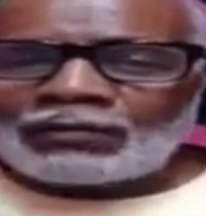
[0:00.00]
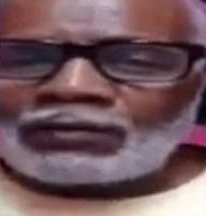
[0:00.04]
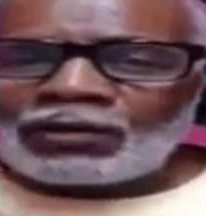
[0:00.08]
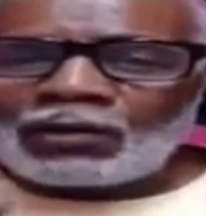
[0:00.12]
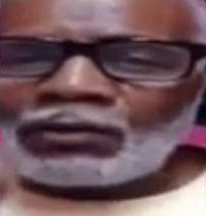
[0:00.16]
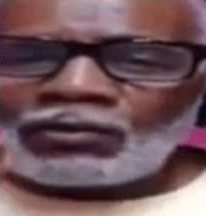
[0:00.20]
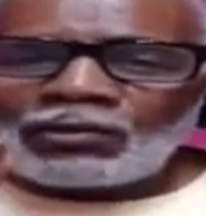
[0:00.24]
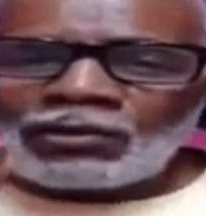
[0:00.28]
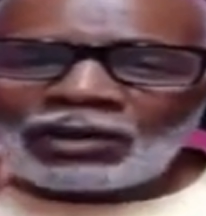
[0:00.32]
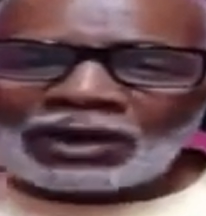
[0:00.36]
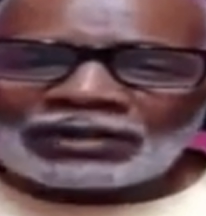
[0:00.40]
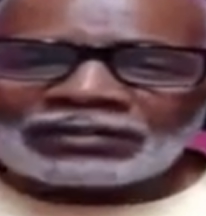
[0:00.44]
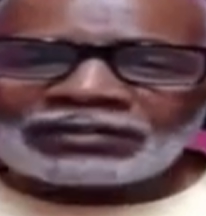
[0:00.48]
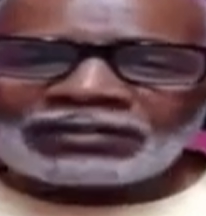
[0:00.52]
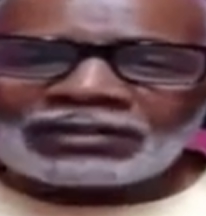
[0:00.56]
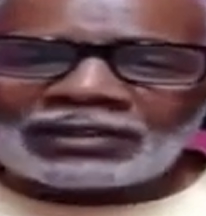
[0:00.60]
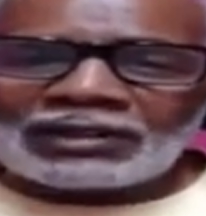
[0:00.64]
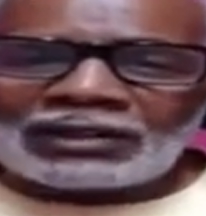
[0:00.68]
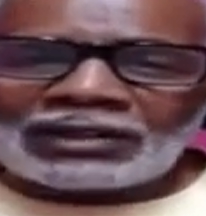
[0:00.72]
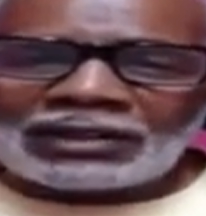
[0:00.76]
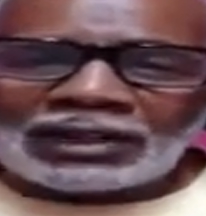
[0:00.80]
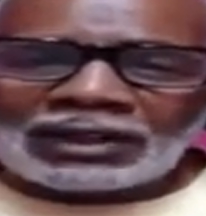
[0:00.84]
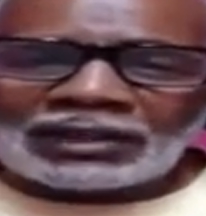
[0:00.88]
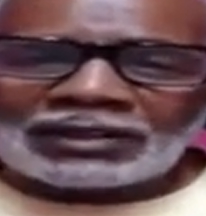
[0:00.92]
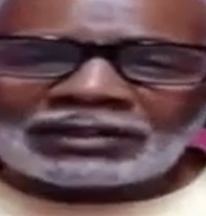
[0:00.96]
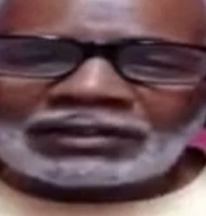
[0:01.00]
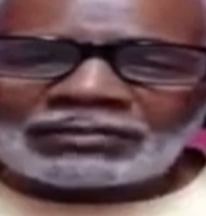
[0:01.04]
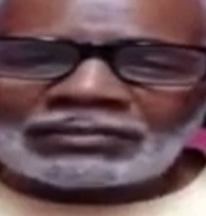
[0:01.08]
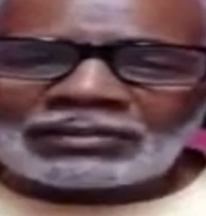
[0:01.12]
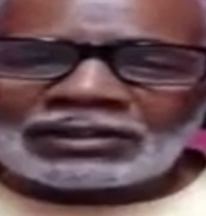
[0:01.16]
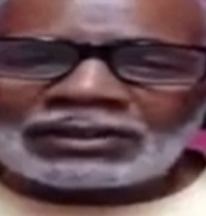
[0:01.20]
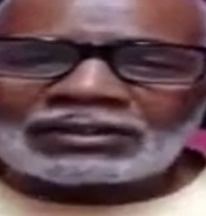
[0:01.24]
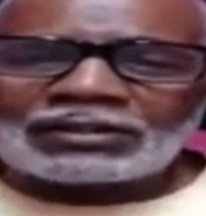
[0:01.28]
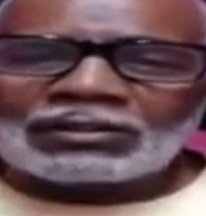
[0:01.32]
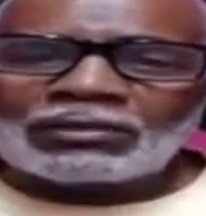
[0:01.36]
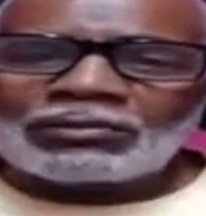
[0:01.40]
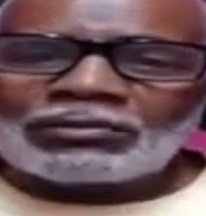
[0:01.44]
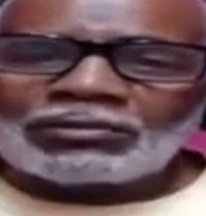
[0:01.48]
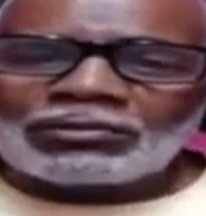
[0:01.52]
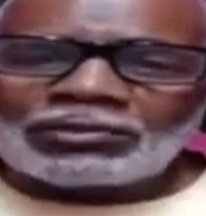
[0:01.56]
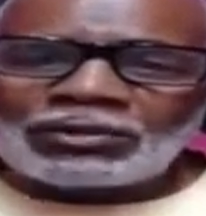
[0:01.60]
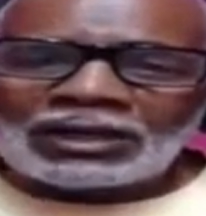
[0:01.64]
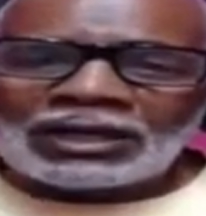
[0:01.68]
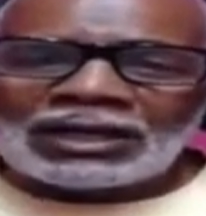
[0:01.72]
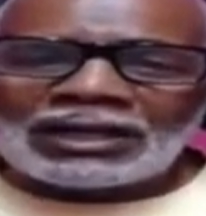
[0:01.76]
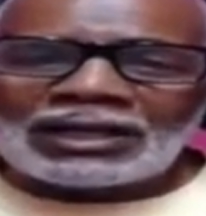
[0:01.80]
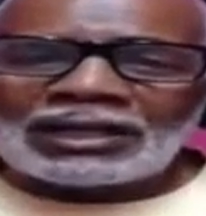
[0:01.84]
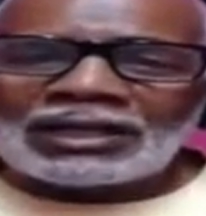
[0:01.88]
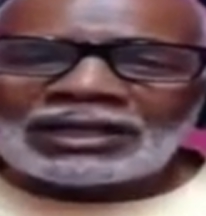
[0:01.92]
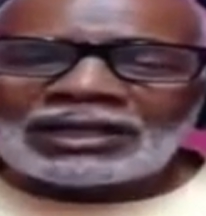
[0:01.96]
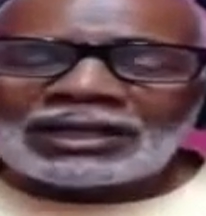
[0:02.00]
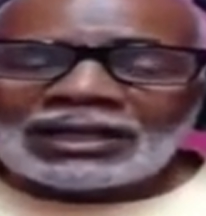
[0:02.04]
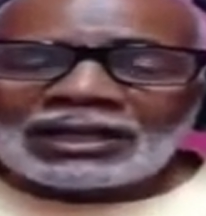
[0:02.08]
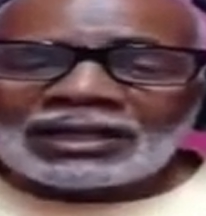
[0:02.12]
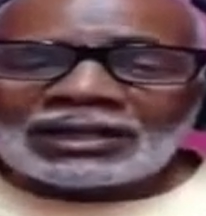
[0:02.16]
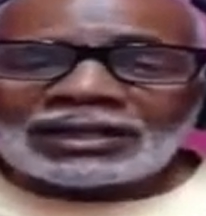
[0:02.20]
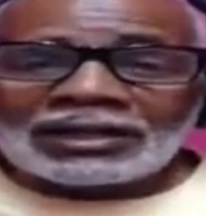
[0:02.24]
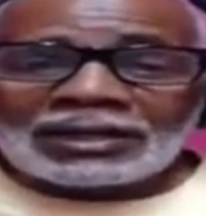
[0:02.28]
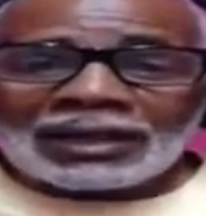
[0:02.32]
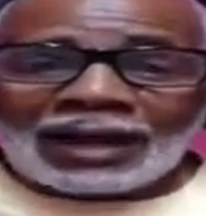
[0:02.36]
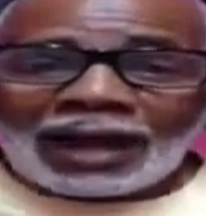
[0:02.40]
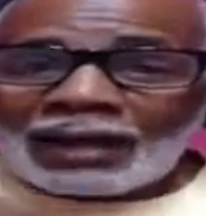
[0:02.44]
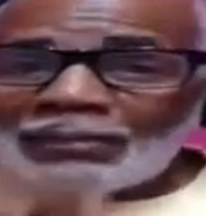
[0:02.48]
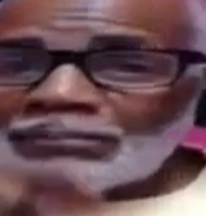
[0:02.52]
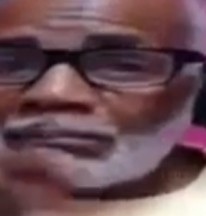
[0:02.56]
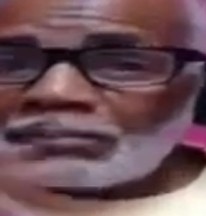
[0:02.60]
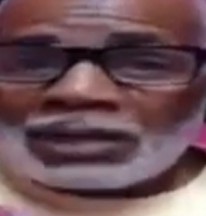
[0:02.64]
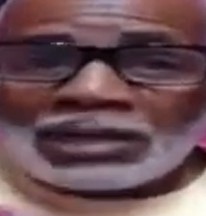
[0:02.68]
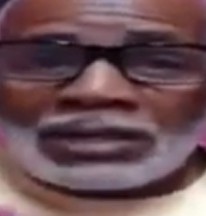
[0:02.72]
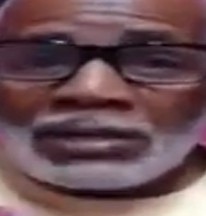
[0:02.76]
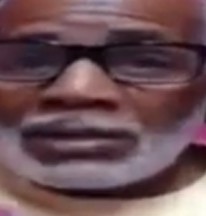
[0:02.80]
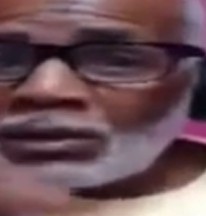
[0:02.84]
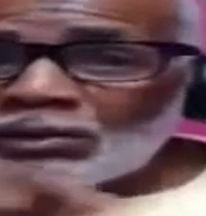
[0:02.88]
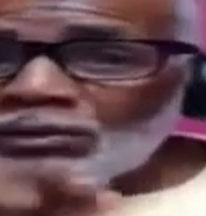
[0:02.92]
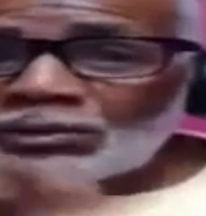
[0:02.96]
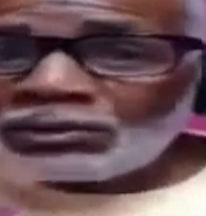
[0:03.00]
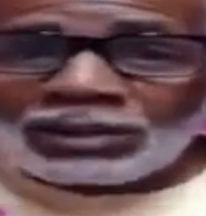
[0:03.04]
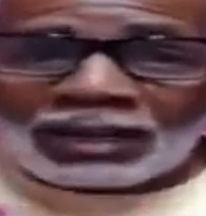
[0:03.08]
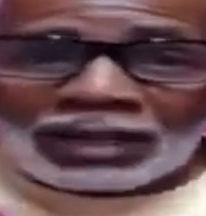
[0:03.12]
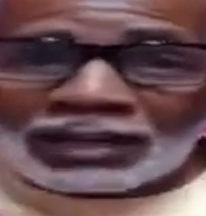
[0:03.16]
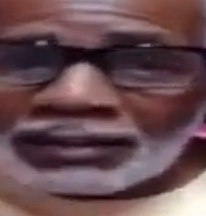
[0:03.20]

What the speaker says: for Weston Linderman to really not be your